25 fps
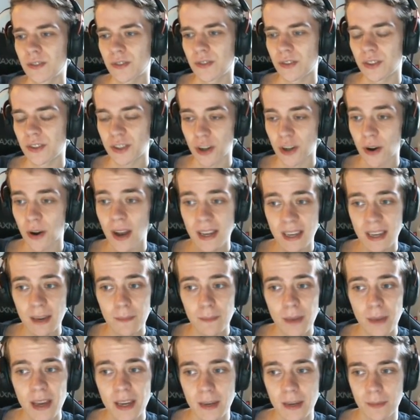So I
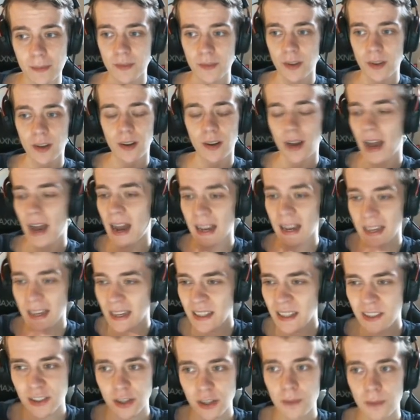
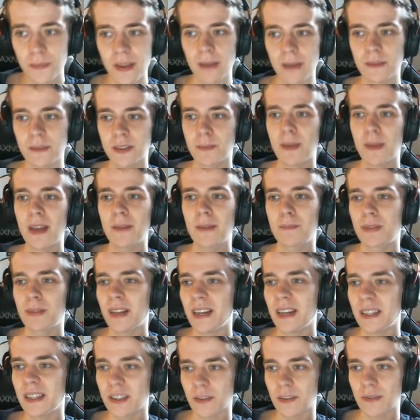can sometimes make
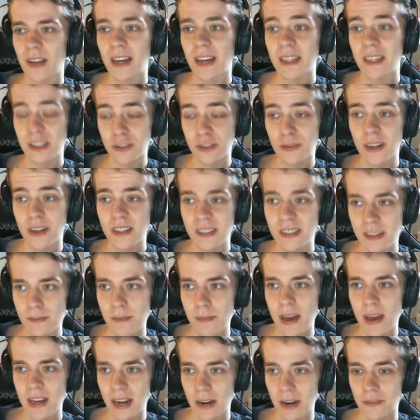plays of like 20
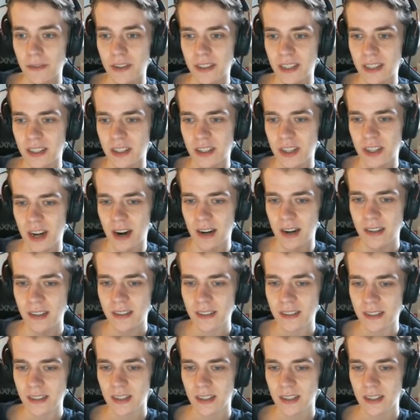mana with this card.